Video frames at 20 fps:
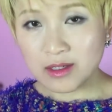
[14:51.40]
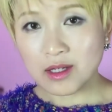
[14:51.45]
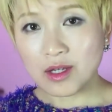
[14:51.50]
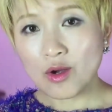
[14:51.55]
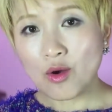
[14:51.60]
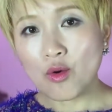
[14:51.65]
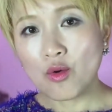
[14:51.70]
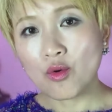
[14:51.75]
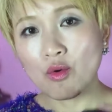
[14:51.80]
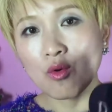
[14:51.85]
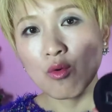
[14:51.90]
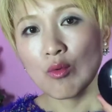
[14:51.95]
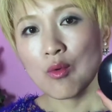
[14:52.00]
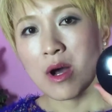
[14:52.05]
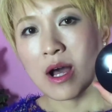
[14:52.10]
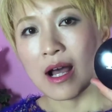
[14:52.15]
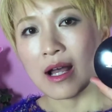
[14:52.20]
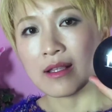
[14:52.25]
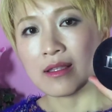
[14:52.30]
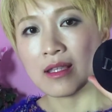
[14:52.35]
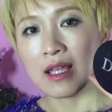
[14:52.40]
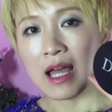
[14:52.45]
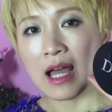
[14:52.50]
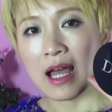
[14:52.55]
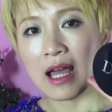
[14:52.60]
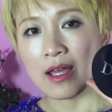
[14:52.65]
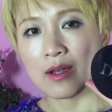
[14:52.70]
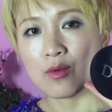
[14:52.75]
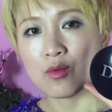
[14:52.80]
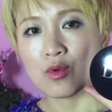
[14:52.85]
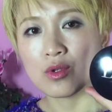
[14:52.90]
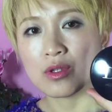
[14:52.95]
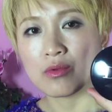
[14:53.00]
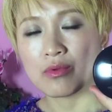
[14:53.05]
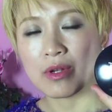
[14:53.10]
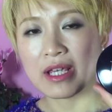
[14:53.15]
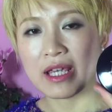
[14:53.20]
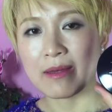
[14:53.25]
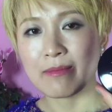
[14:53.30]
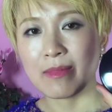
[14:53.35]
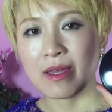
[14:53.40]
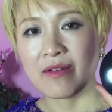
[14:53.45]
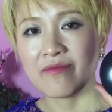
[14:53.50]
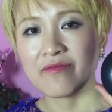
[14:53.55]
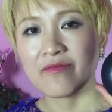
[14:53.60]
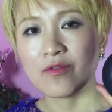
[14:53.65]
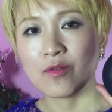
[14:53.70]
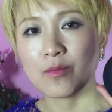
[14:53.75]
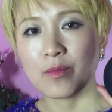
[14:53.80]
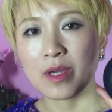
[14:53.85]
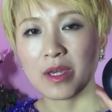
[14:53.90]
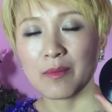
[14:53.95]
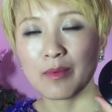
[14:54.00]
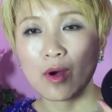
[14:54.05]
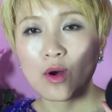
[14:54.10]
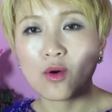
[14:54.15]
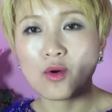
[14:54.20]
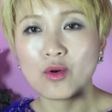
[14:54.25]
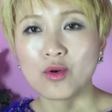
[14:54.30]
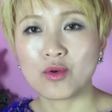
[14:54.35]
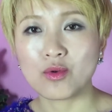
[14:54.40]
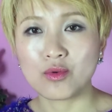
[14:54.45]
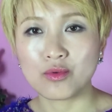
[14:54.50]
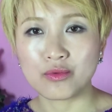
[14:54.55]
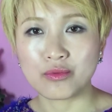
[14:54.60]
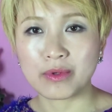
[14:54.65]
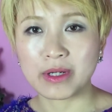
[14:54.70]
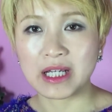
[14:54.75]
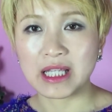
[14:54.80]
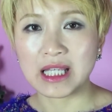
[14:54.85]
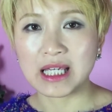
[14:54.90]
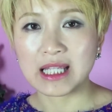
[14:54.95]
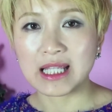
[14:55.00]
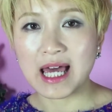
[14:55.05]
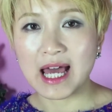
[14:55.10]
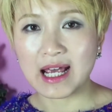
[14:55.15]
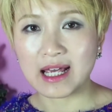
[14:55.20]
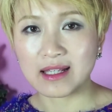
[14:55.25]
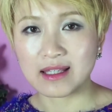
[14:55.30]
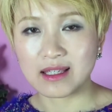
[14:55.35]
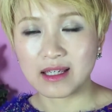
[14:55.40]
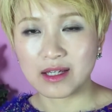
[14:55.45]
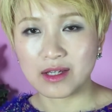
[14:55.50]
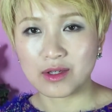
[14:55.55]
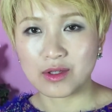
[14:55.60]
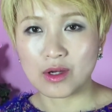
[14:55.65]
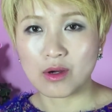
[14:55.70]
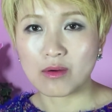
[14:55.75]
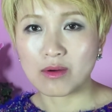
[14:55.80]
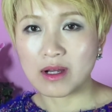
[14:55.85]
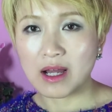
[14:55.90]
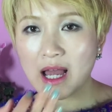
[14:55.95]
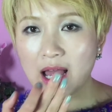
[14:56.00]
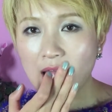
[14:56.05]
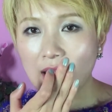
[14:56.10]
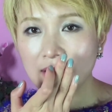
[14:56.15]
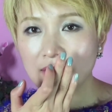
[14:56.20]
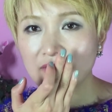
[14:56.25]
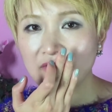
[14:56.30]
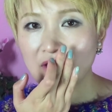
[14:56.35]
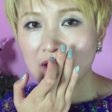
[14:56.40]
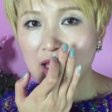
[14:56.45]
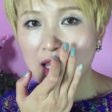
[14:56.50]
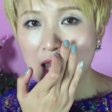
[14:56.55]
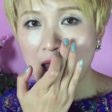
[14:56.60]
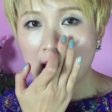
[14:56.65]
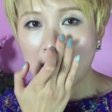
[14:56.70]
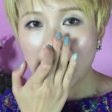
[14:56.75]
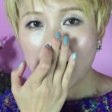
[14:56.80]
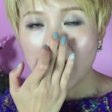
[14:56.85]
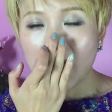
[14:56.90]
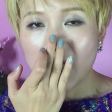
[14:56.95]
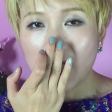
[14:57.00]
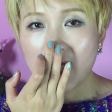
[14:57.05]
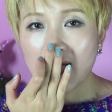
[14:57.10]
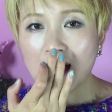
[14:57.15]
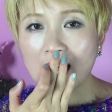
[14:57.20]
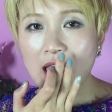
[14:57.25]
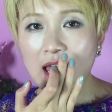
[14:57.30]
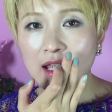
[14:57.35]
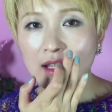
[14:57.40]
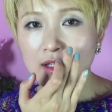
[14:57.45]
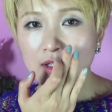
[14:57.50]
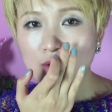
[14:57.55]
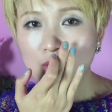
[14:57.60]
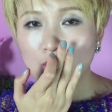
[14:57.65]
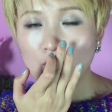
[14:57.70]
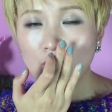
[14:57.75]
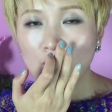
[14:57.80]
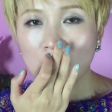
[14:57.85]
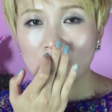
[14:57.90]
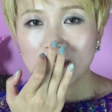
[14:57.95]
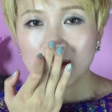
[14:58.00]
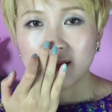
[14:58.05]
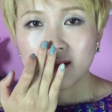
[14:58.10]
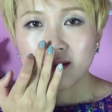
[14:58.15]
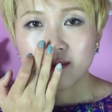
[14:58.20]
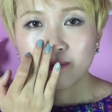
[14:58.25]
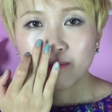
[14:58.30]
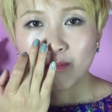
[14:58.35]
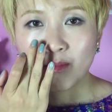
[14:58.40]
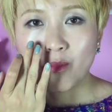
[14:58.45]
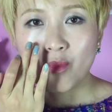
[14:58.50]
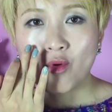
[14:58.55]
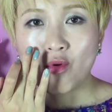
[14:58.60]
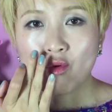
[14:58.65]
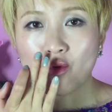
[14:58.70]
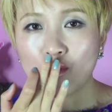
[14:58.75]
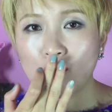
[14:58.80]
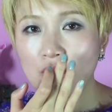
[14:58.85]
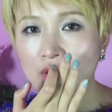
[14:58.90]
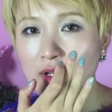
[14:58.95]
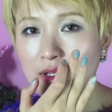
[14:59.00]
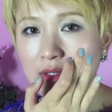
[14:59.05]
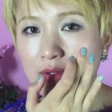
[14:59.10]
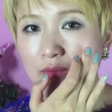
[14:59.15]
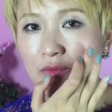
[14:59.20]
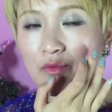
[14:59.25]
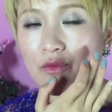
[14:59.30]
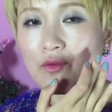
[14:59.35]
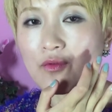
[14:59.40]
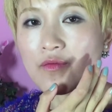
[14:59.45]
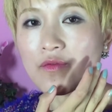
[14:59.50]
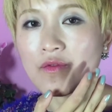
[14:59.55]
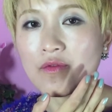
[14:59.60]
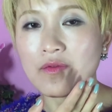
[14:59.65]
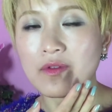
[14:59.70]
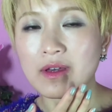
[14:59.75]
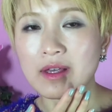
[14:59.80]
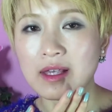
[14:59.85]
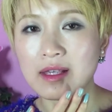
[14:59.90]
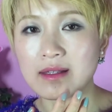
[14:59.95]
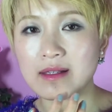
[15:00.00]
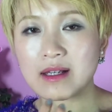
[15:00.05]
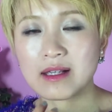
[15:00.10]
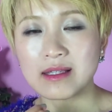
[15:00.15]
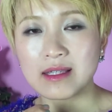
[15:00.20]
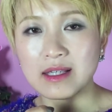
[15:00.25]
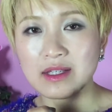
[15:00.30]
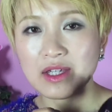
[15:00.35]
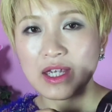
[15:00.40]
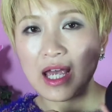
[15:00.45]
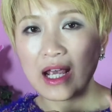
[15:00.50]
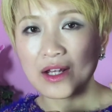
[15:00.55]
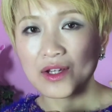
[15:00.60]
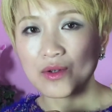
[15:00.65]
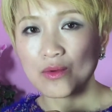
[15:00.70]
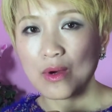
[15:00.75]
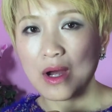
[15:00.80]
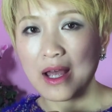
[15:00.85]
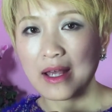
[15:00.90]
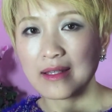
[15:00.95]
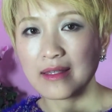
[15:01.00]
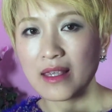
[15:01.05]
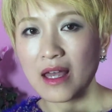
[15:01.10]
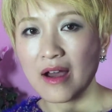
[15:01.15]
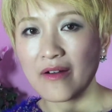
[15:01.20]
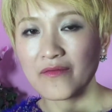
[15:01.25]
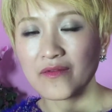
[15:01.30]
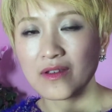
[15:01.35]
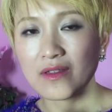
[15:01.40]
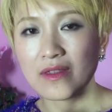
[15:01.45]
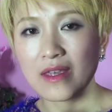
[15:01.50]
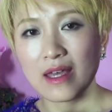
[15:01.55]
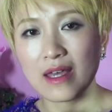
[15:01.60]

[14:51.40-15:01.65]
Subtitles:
Dior one, I would recommend for people who really like the, you know, kind of like a hide all the pores or something, because the texture is after